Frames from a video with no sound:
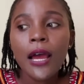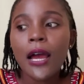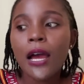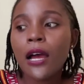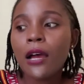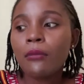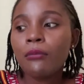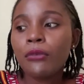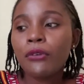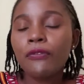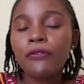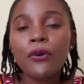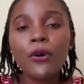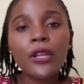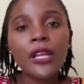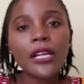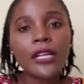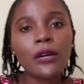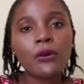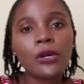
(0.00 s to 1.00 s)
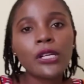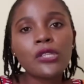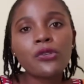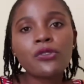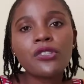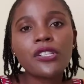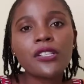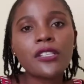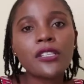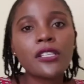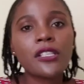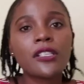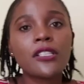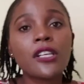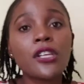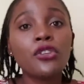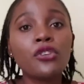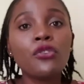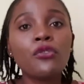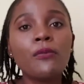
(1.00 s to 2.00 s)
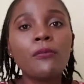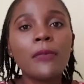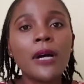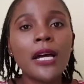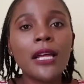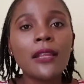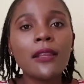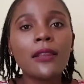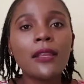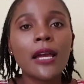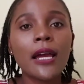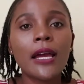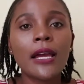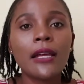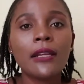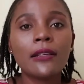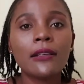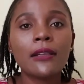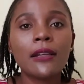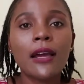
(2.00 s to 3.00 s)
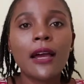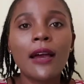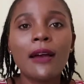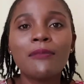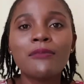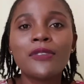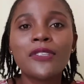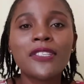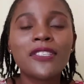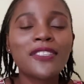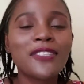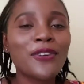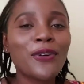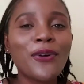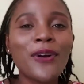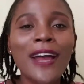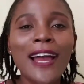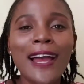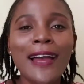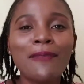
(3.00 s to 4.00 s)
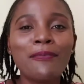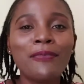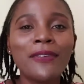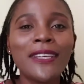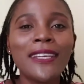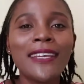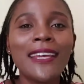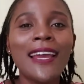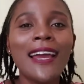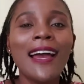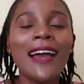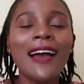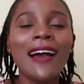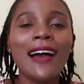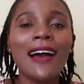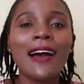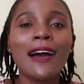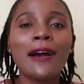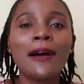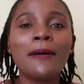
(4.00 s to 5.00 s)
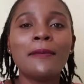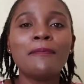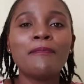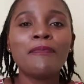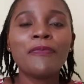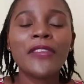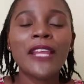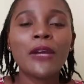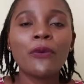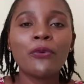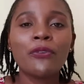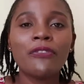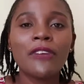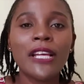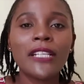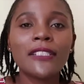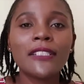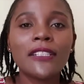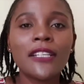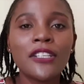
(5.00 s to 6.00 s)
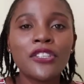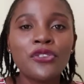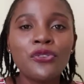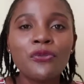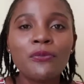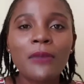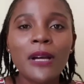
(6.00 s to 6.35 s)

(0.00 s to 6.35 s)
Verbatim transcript: Um, before that, I want to just, it's a new month and I'm so happy um, that we've entered a new